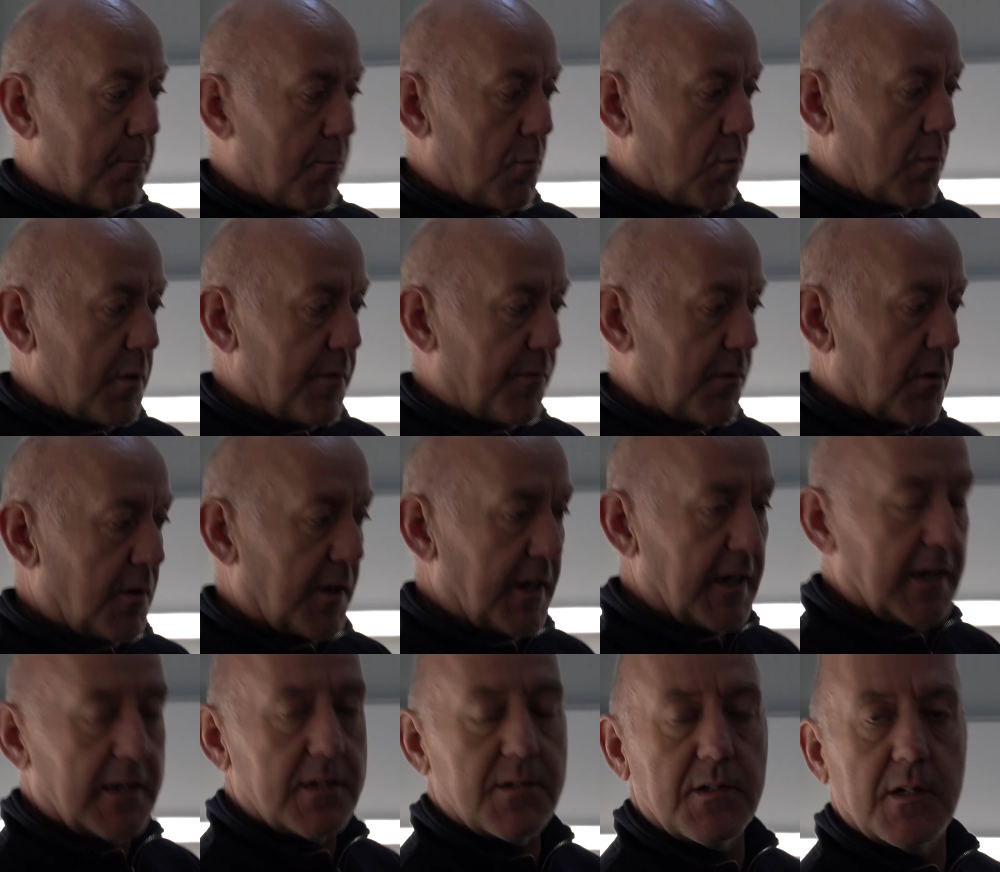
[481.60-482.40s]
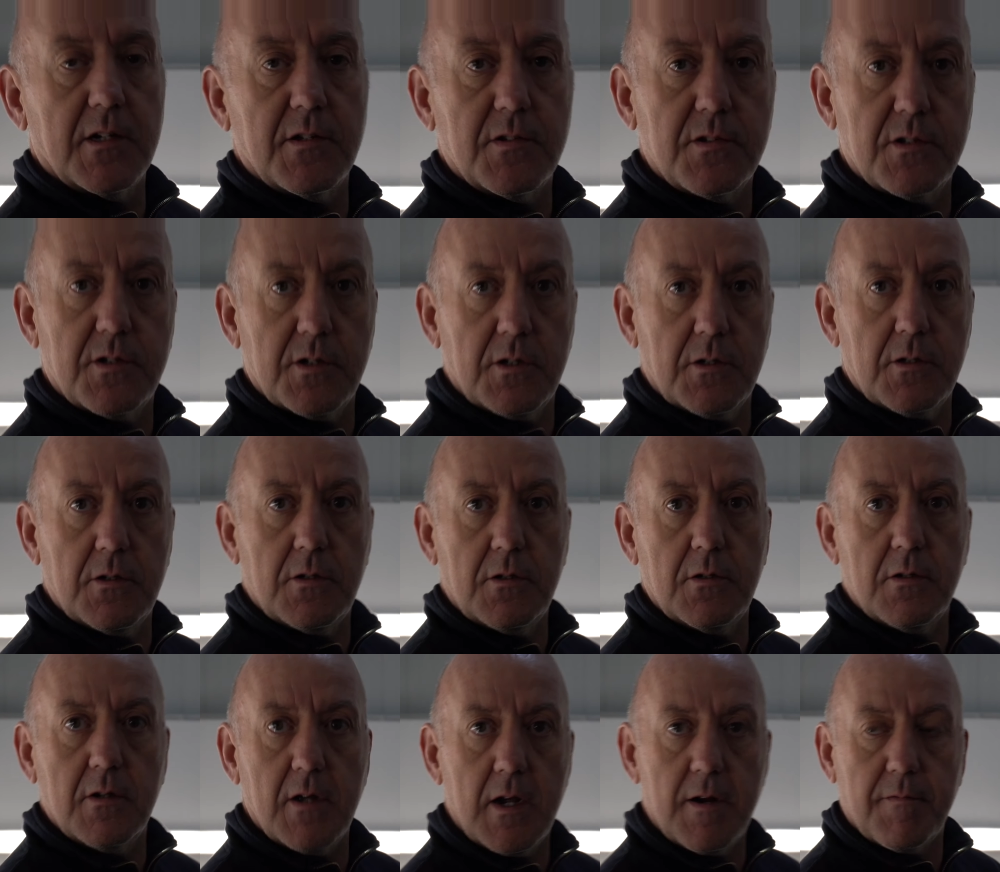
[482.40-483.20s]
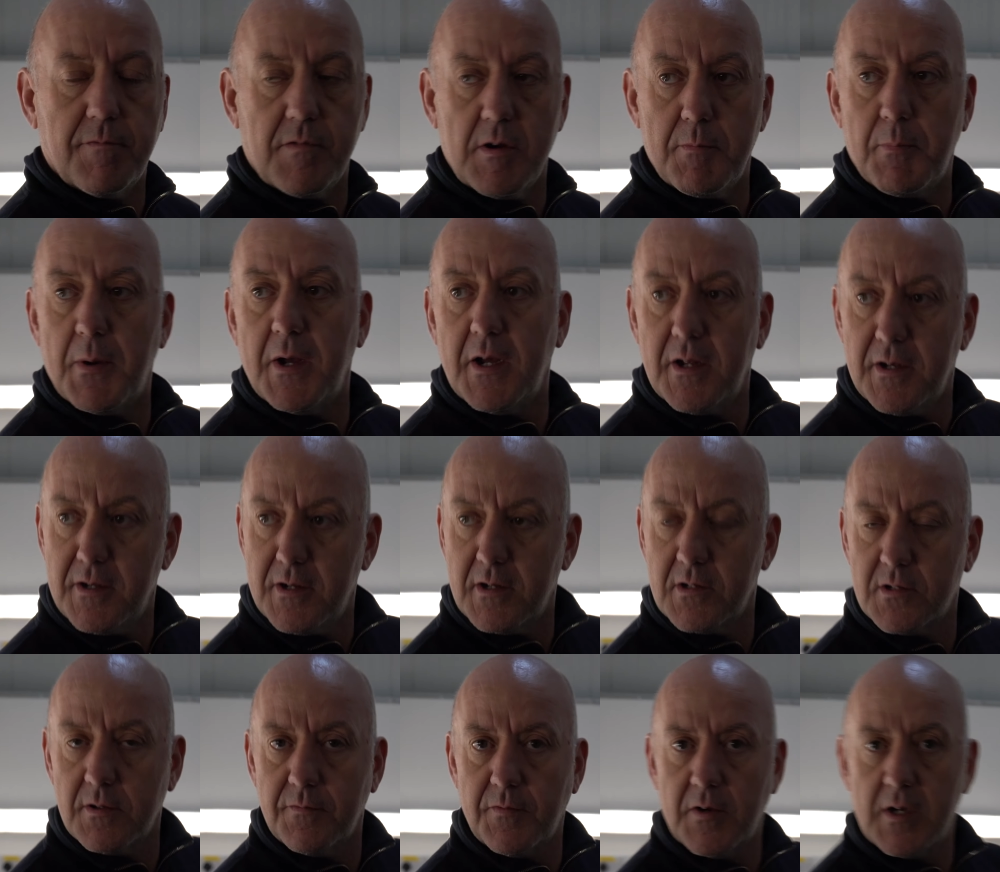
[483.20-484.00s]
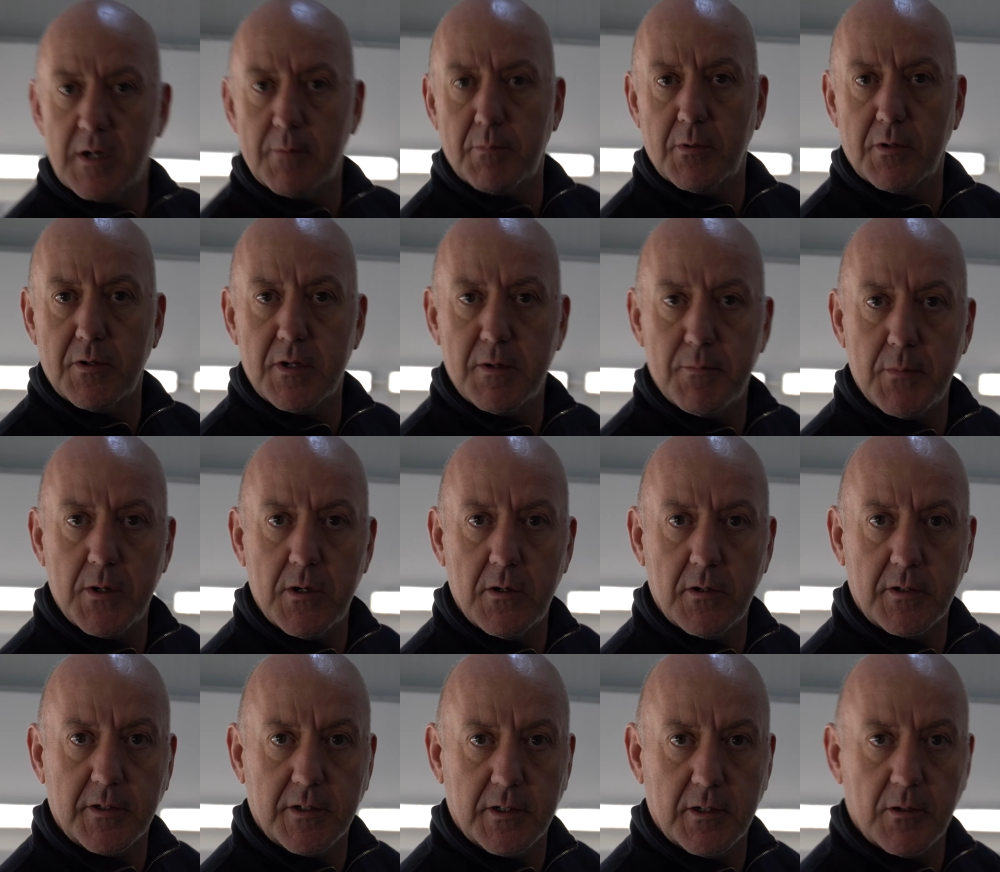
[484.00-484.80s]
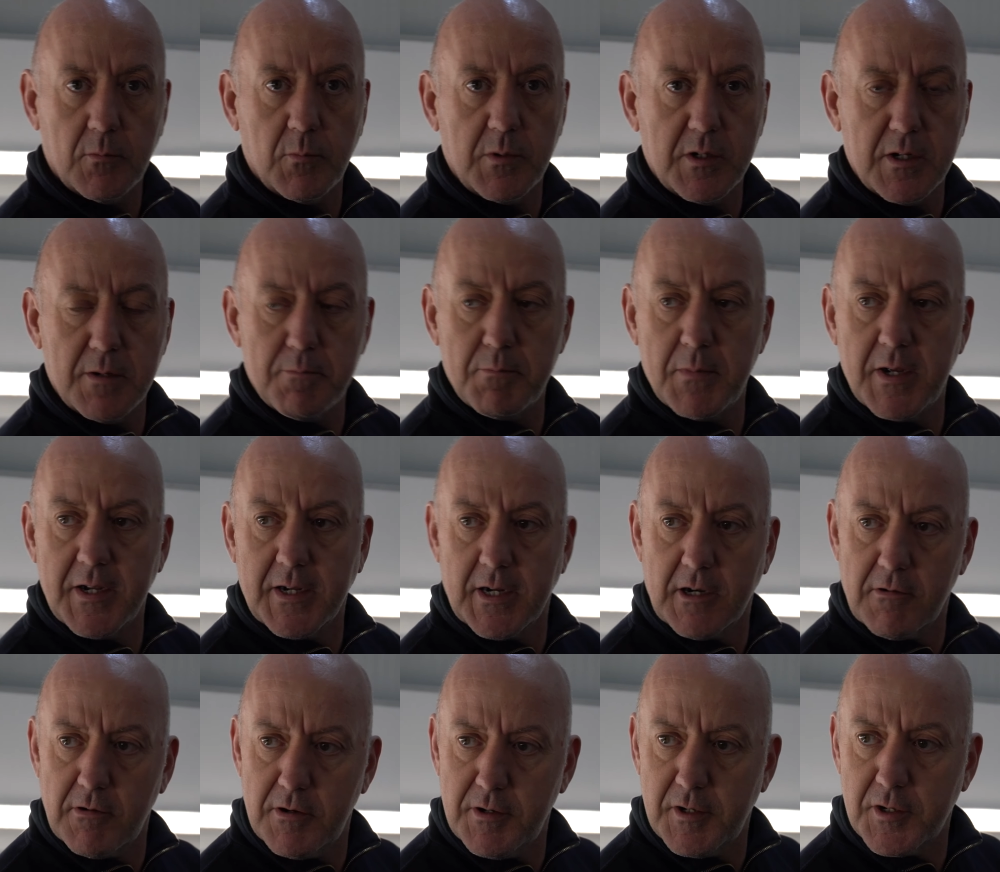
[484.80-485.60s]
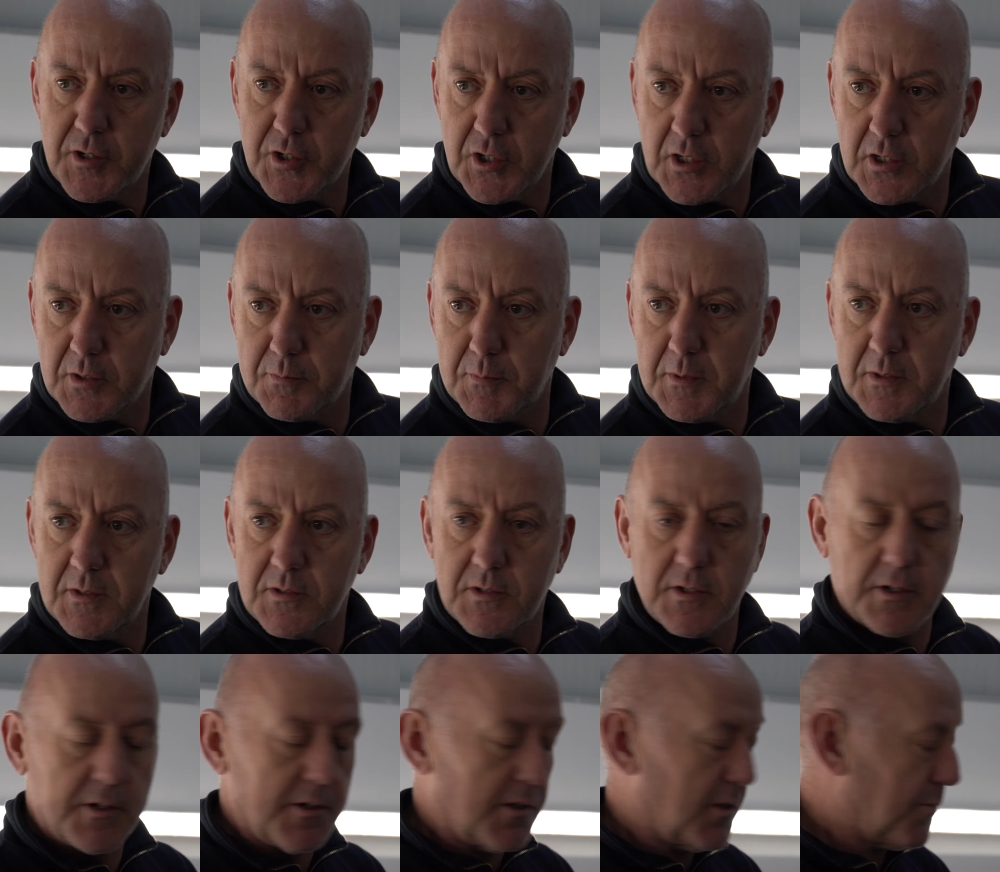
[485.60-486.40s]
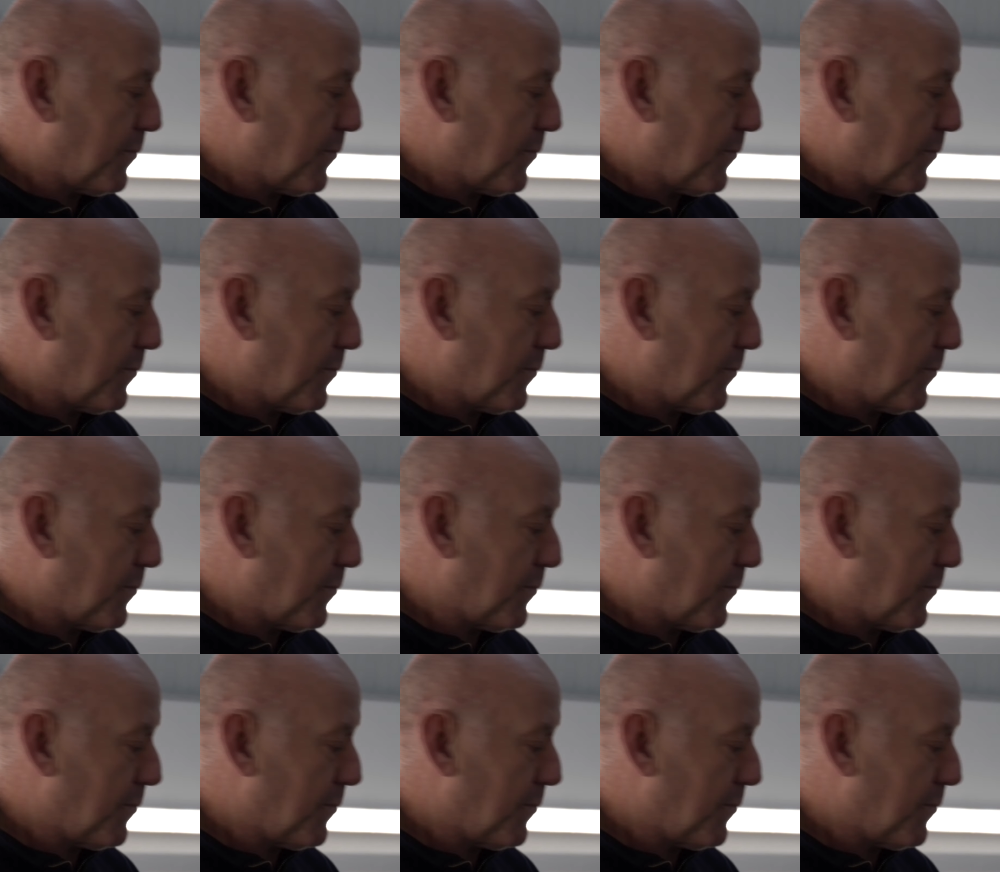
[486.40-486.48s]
We've got access to every pattern that's available on the market. We then make our own adjustments to those